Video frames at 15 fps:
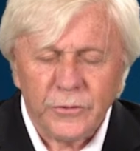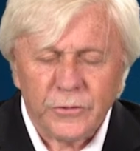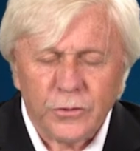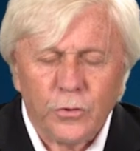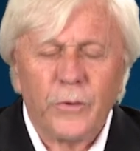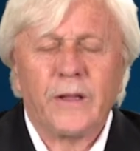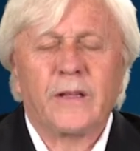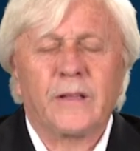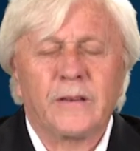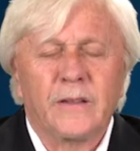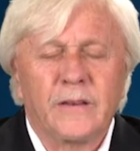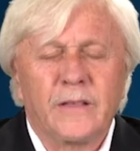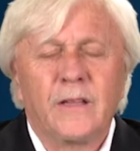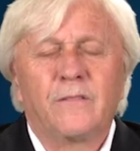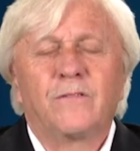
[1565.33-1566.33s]
you would quicken
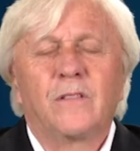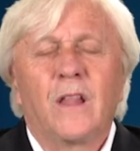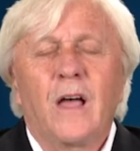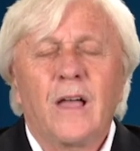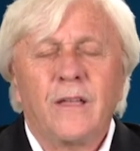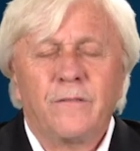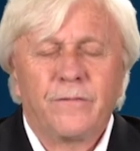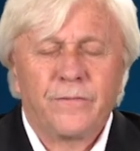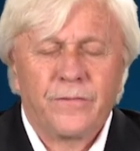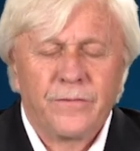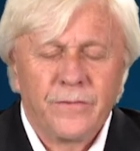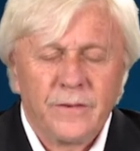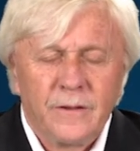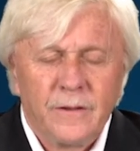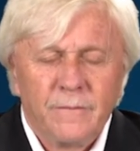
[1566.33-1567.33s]
and give life
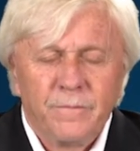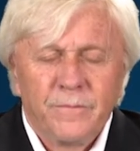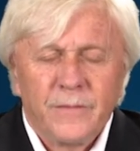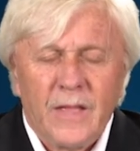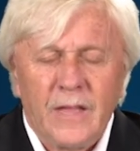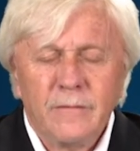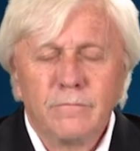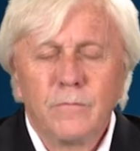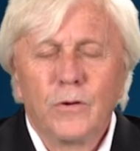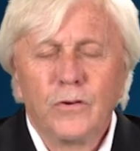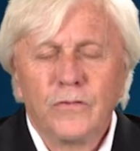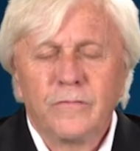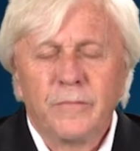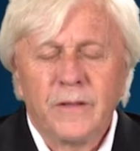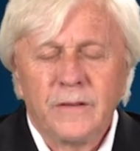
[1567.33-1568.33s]
and
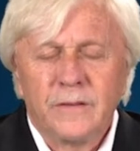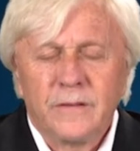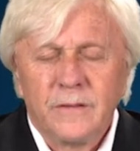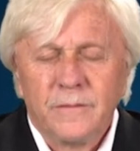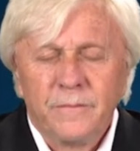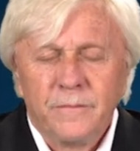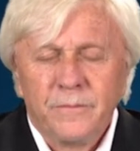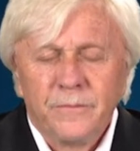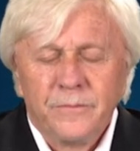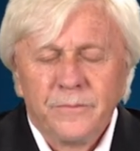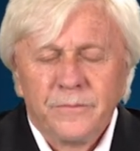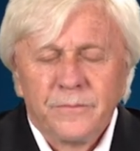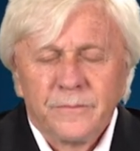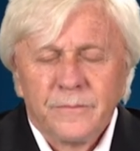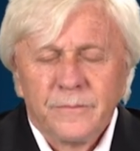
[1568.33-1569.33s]
movement
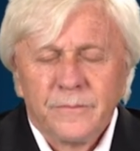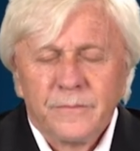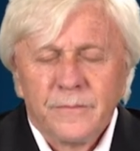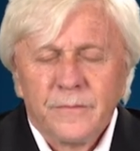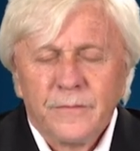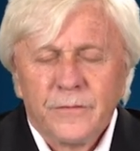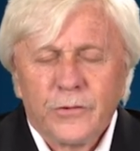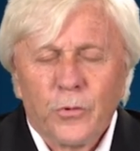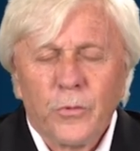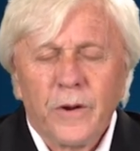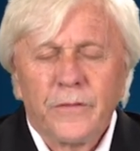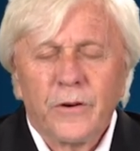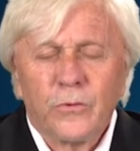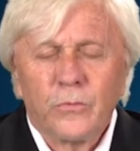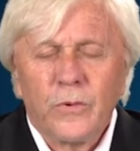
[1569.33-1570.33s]
to
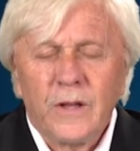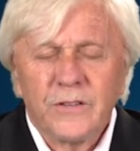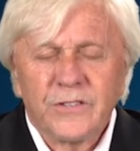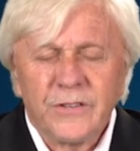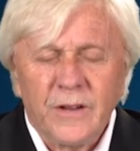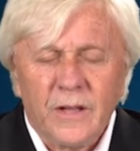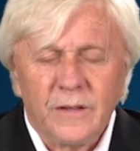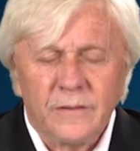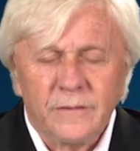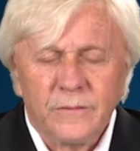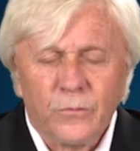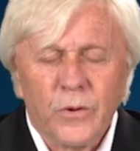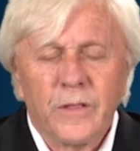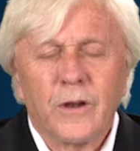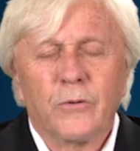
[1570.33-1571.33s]
where there was none.
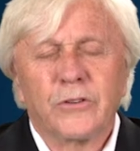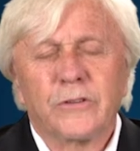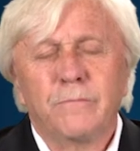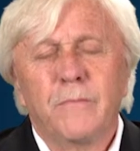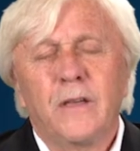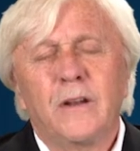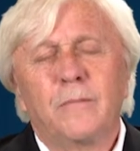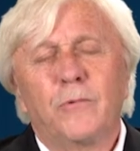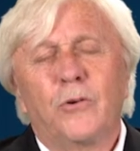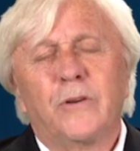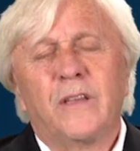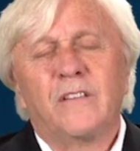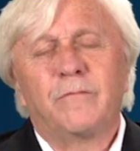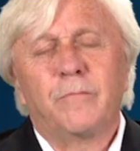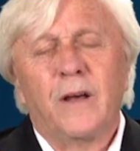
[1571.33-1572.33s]
Where there was minimal,
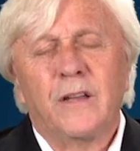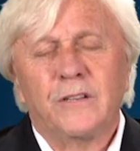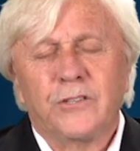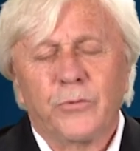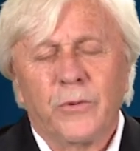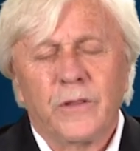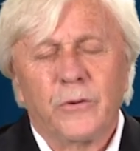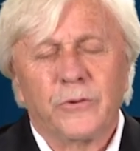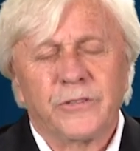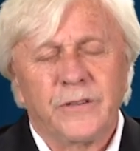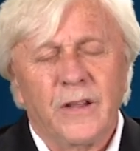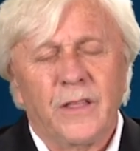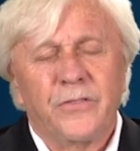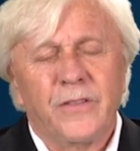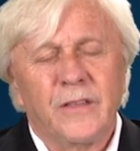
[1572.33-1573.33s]
give much. Where there was
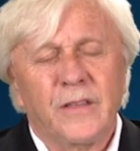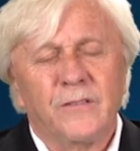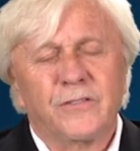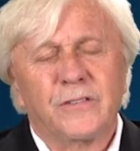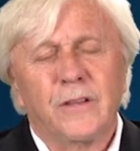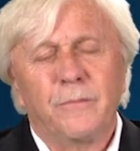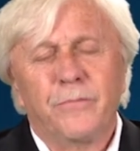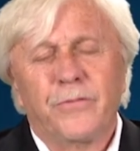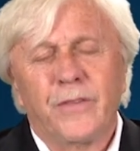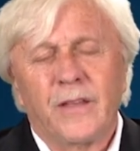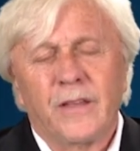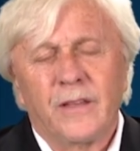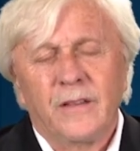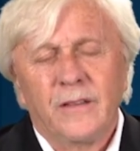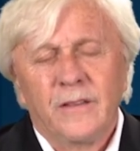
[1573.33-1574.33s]
nothing, give
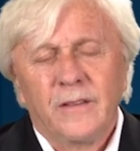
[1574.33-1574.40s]
something.